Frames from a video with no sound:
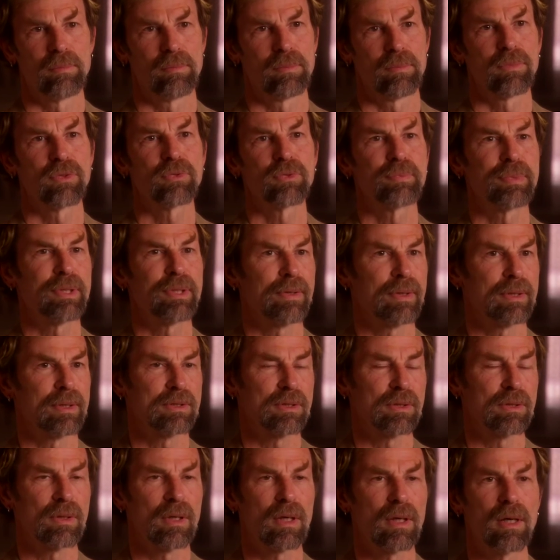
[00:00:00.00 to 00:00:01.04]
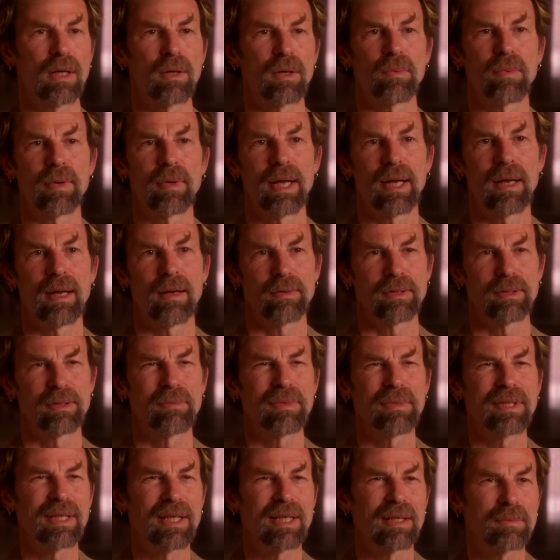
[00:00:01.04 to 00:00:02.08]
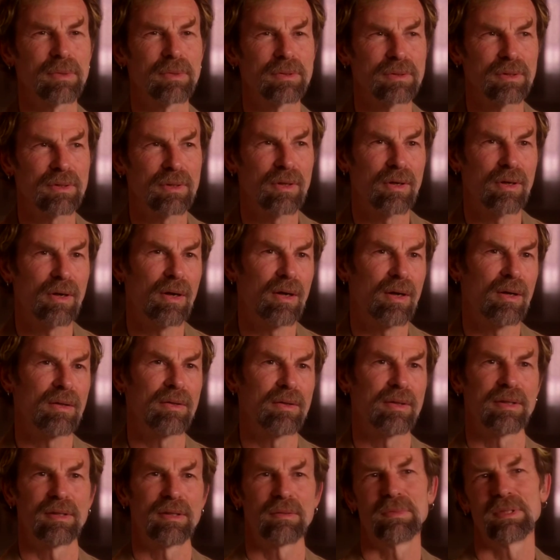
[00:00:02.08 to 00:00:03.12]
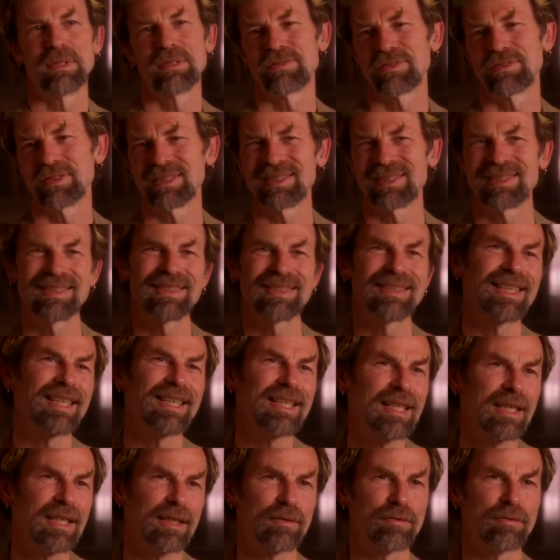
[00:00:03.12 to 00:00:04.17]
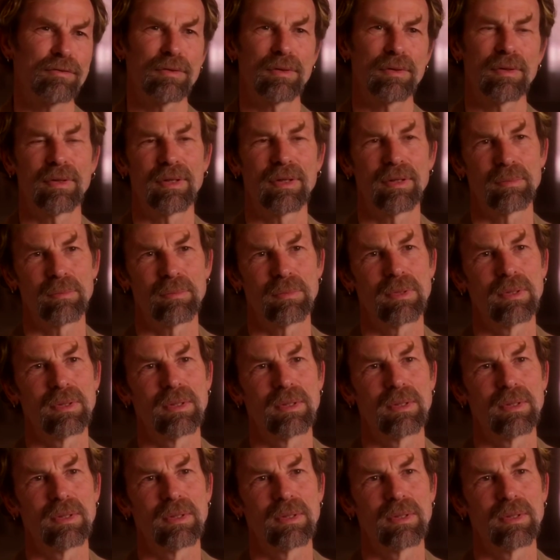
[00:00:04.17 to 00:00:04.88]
spirits that are around and being able to call them and for singing for them.